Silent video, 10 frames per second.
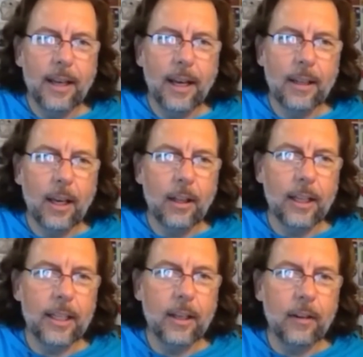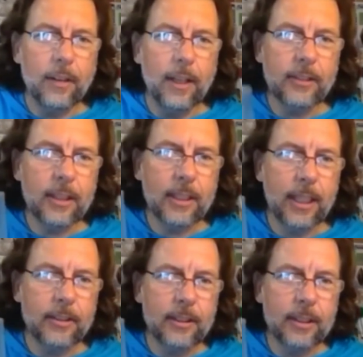I'll lead off, and
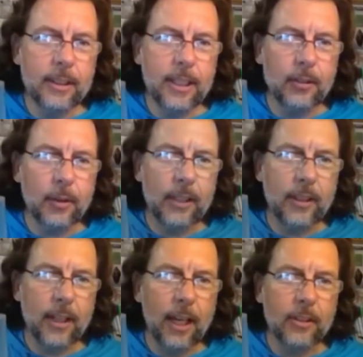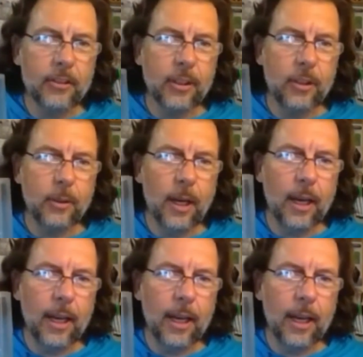let's raise a glass to